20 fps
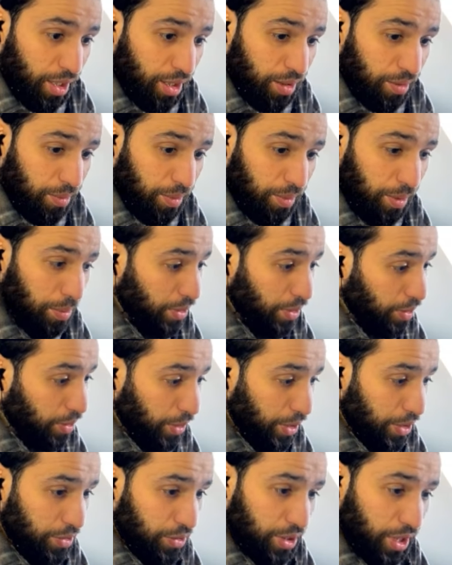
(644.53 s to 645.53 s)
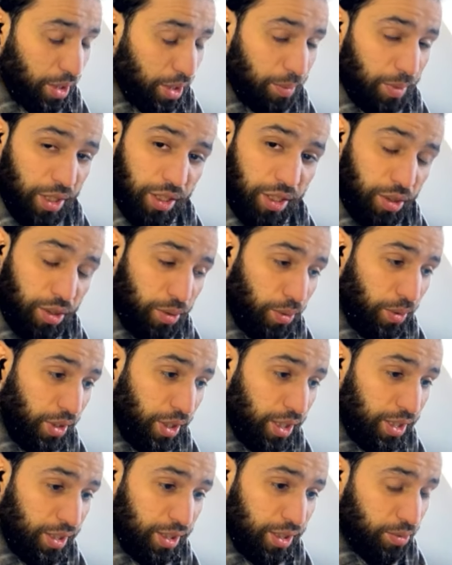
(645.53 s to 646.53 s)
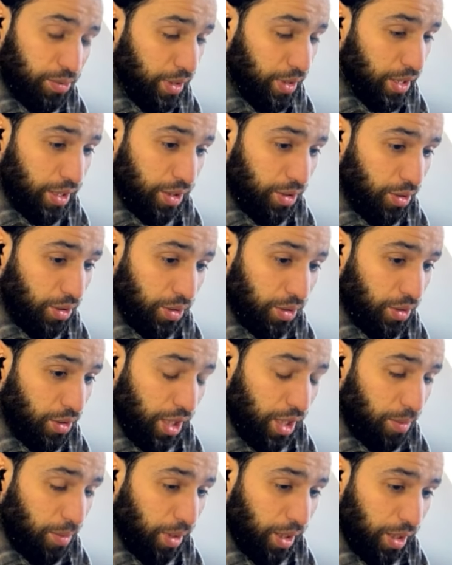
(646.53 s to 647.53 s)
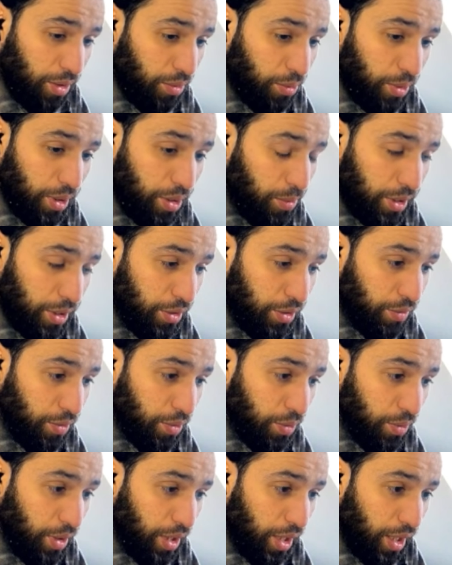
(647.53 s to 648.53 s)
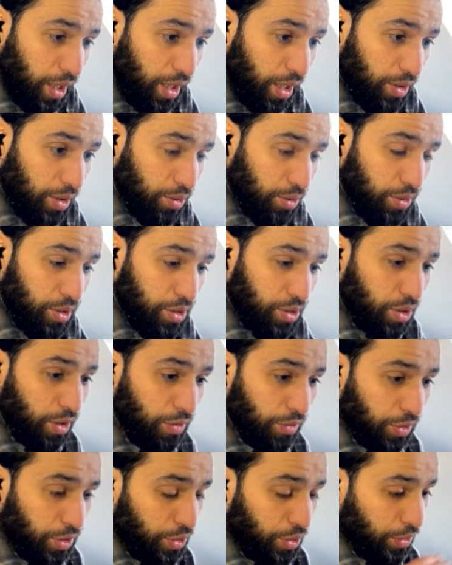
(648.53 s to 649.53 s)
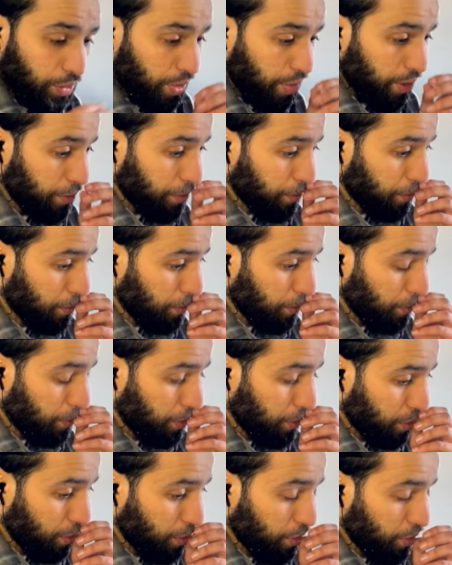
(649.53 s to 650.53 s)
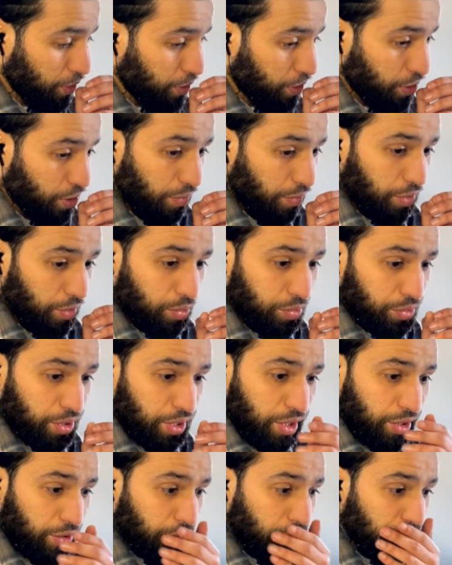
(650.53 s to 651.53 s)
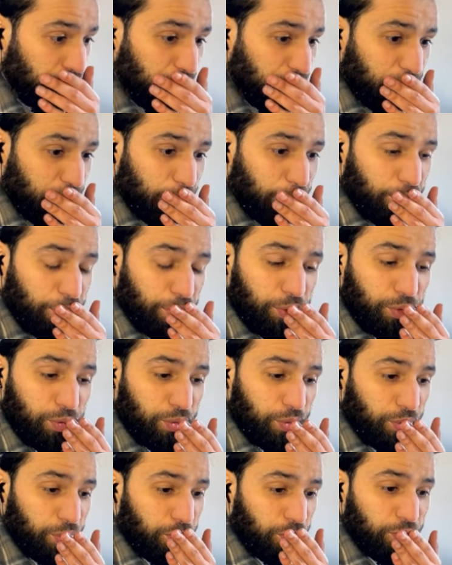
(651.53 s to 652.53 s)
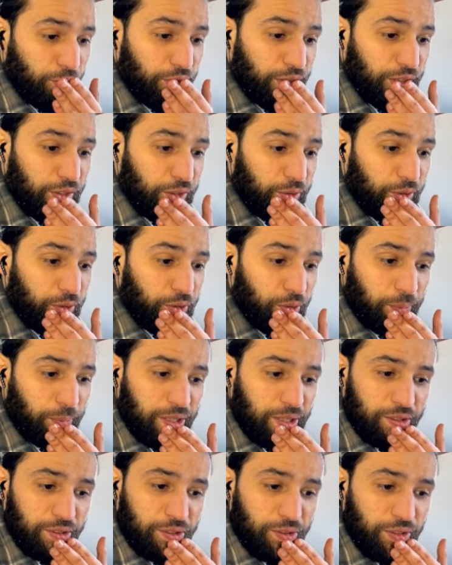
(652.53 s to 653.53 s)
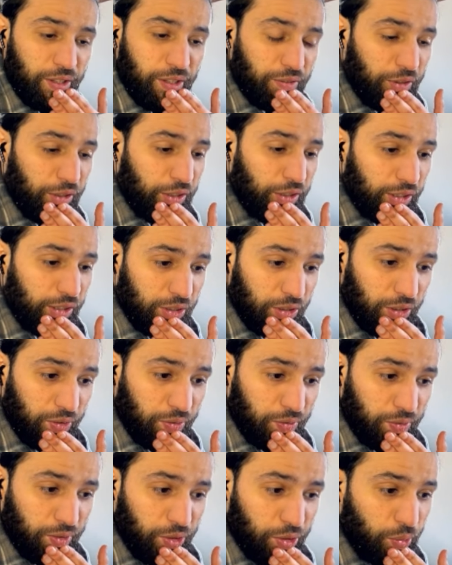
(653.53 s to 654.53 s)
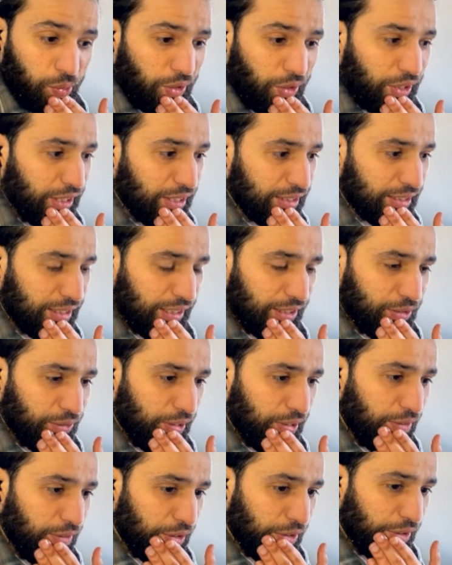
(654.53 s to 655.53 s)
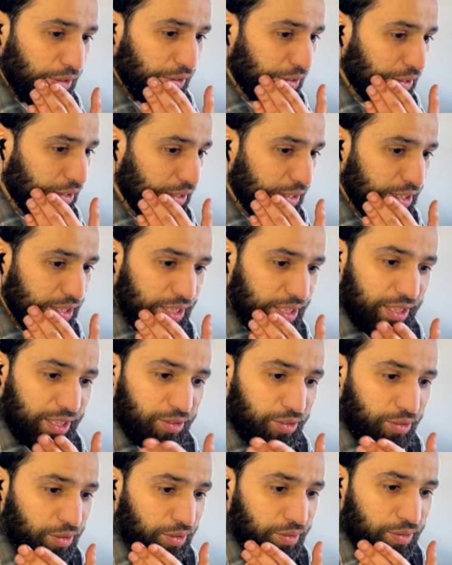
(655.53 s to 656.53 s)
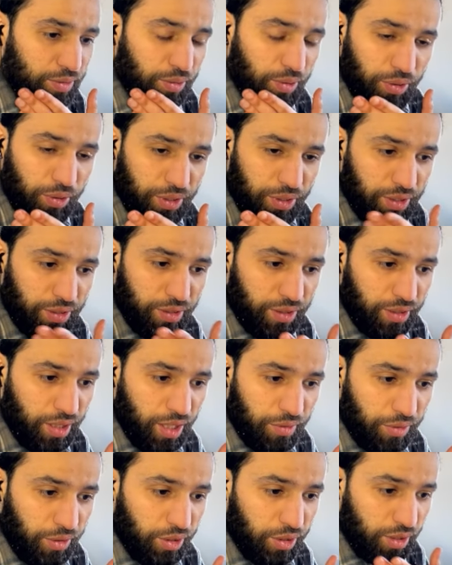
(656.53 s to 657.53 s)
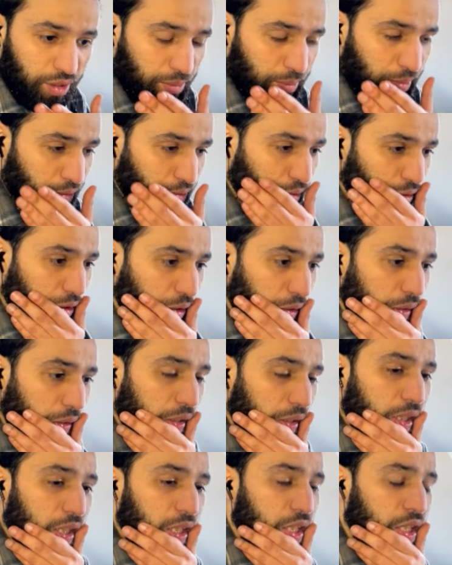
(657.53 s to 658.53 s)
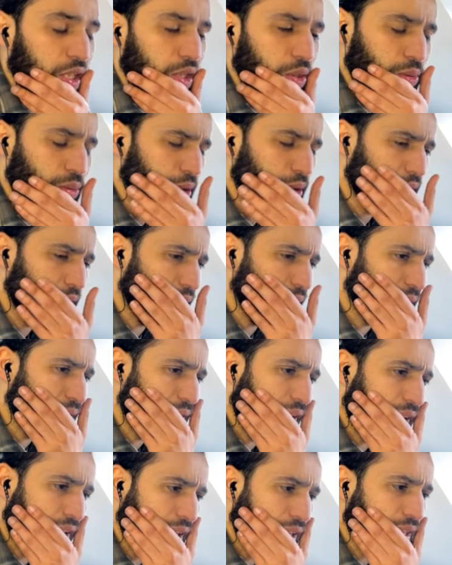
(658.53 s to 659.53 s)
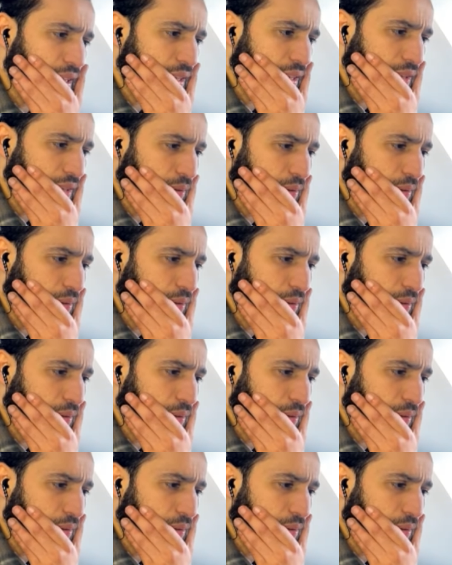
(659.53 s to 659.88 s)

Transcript: But bro, when you send me new things, it's really all the time like really wonderful to discover new things. Discover new singer, new video, new person you never heard of, new things that you never see or you never heard before. It's really nice to